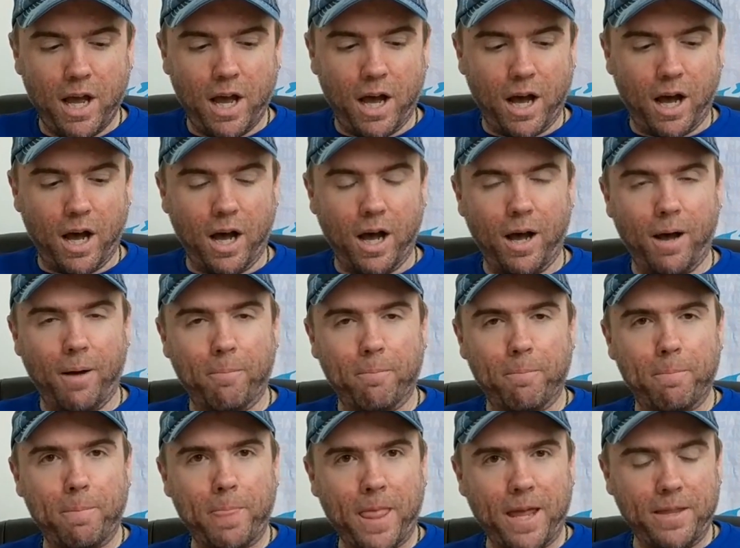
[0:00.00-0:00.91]

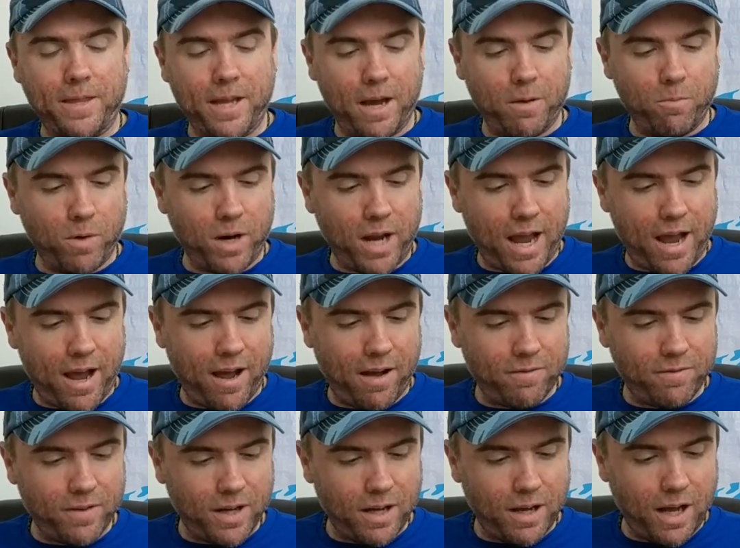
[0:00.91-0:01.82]
And then we
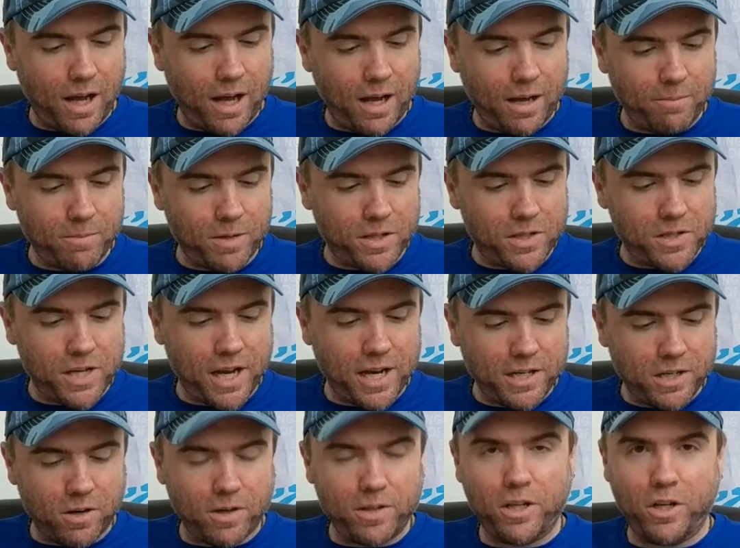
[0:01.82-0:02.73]
have the
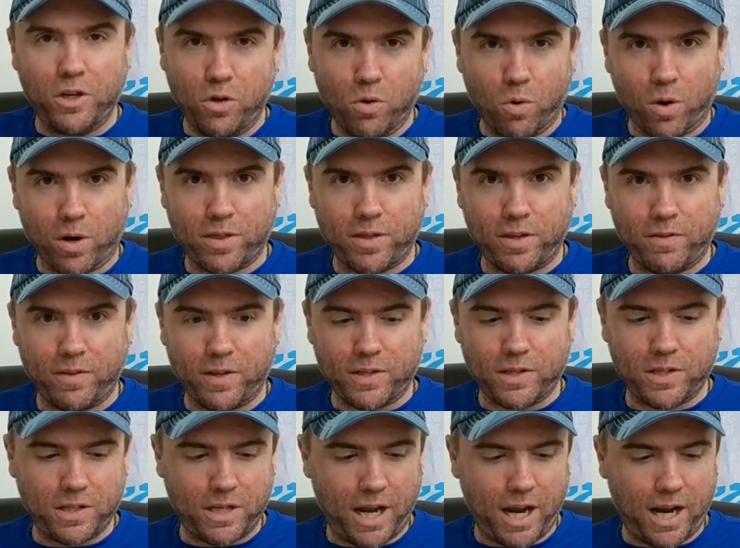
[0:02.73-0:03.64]
center in the north of the
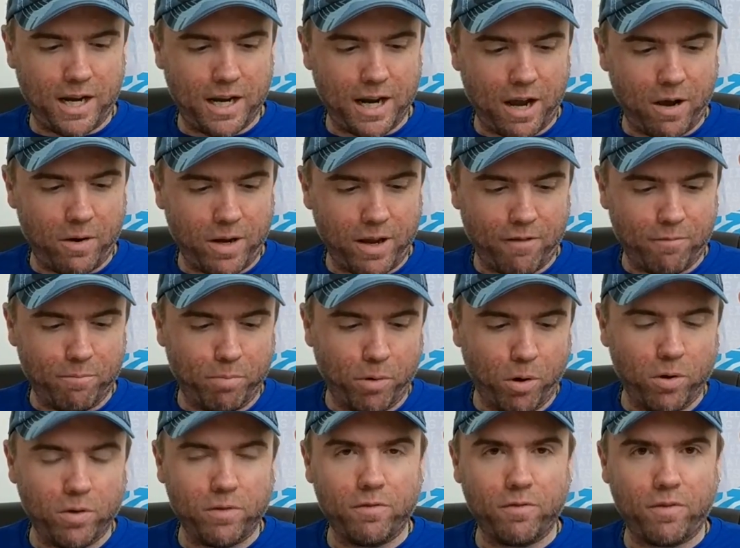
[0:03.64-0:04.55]
state. Now you have
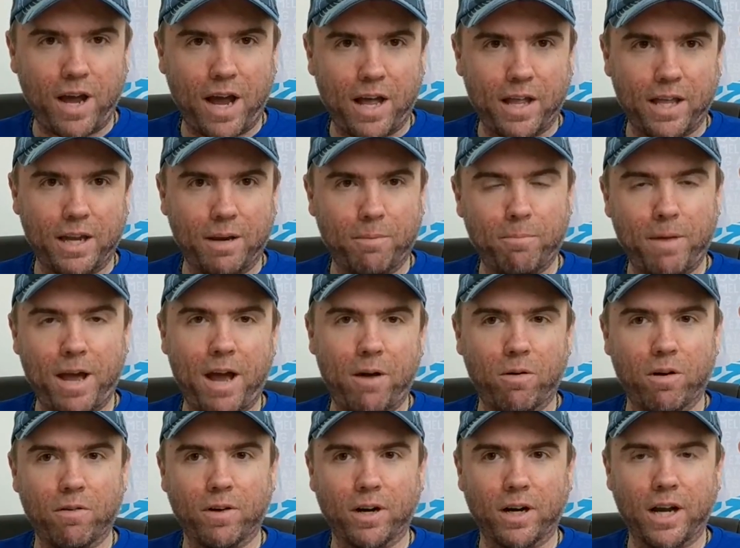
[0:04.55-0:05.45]
Bolton Valley and Mad
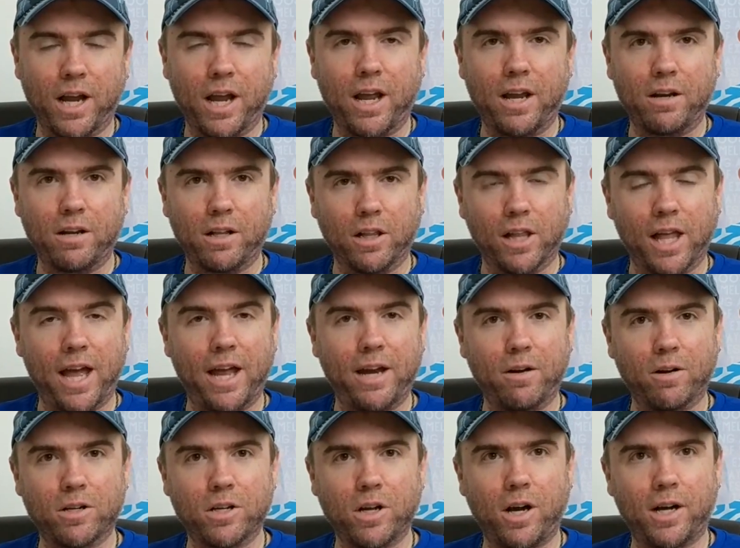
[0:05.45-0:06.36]
River Glen.
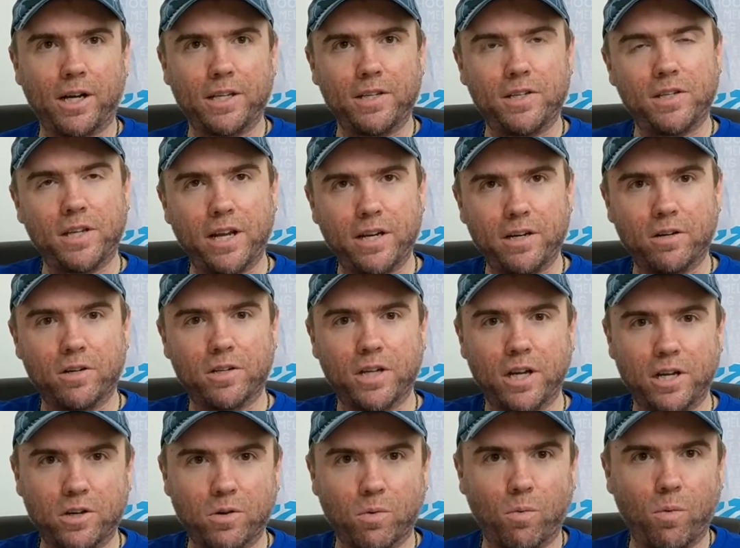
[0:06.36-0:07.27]
You're talking
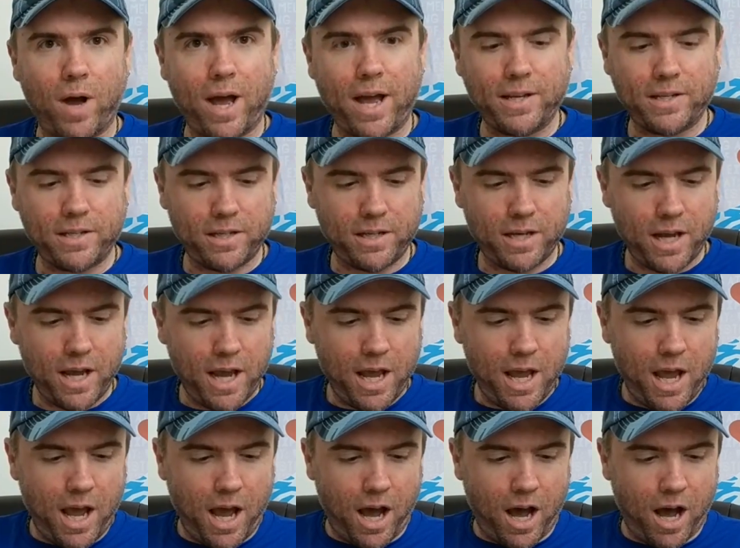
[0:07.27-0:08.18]
center west,
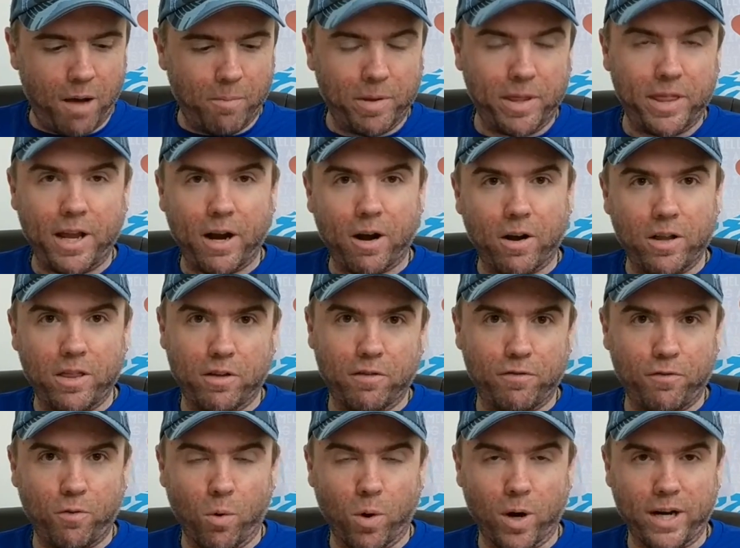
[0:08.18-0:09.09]
and they're in the
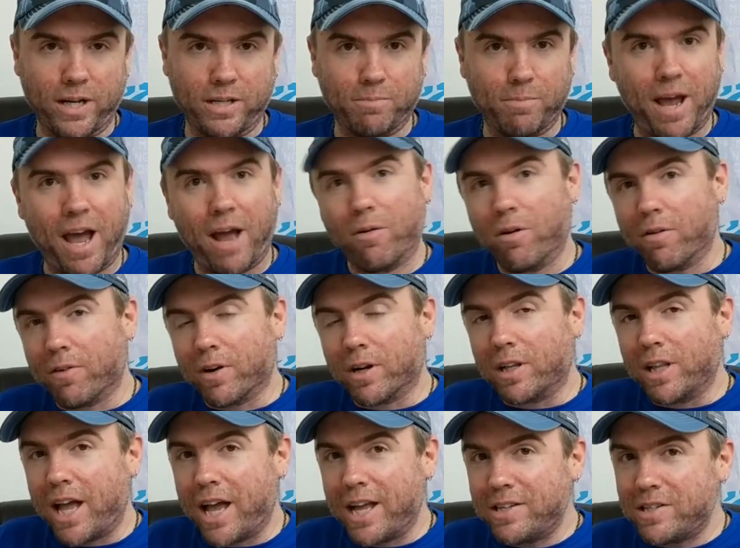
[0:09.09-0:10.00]
40s. Mad River
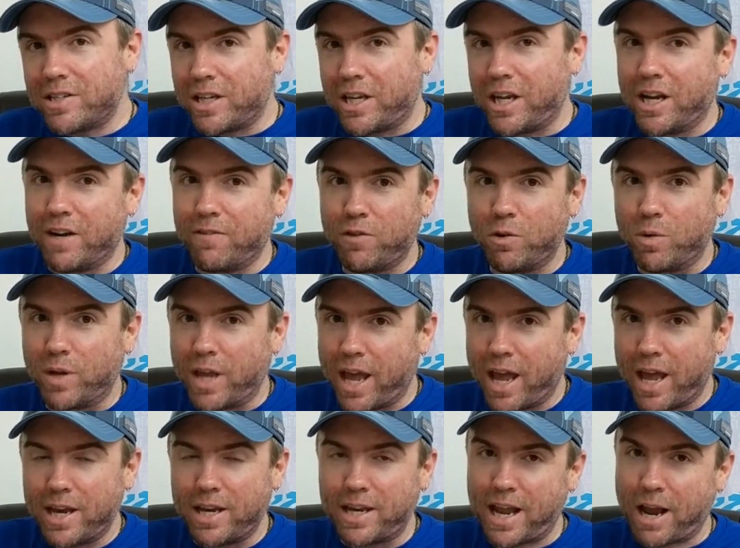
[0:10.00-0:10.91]
Glen, ski it if you
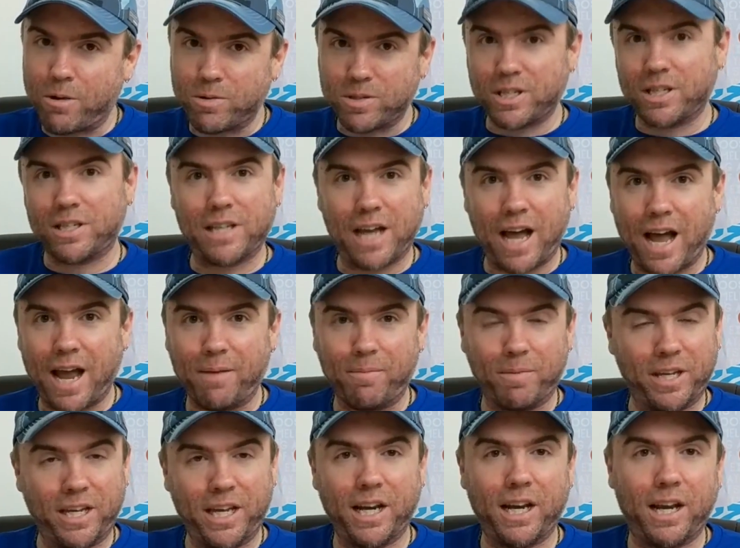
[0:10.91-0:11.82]
can. Now's the
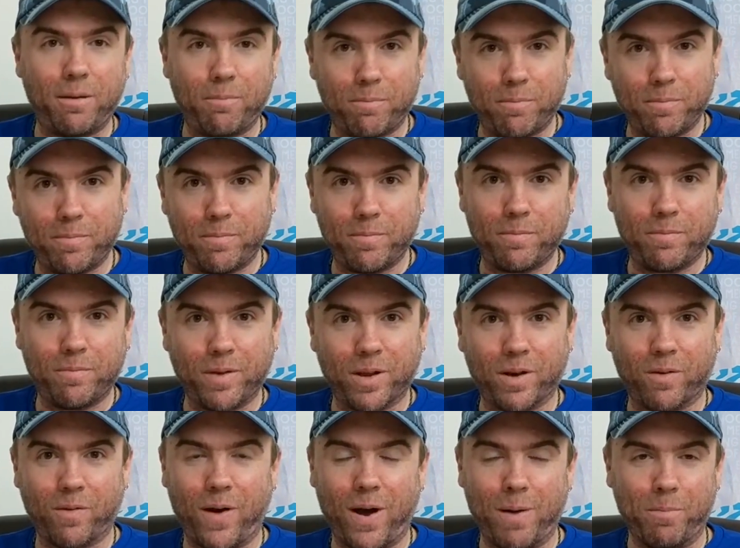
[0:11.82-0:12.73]
time. Get it
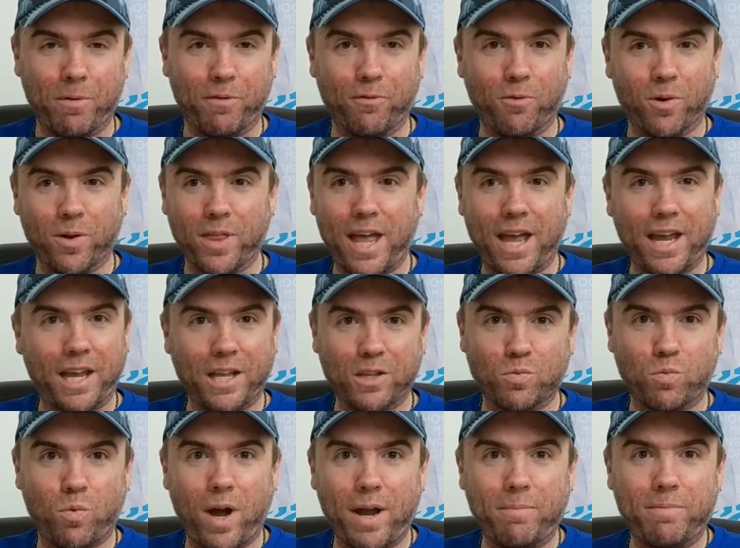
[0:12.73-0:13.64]
right before that
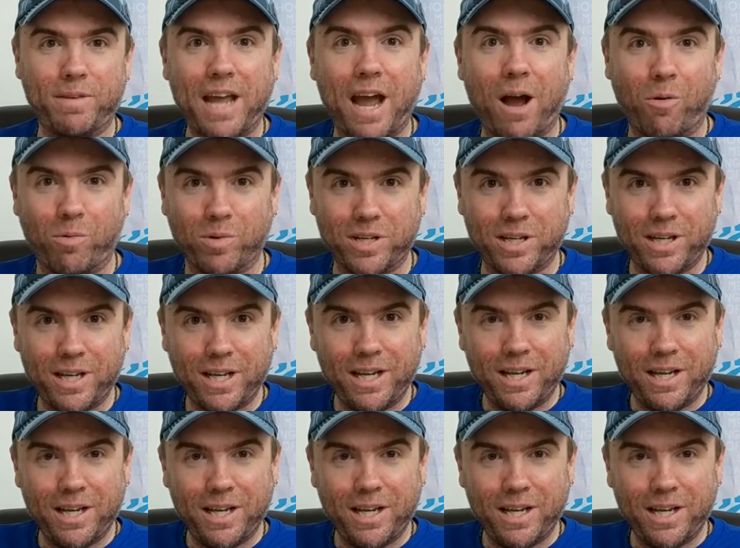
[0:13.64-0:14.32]
gets wiped out.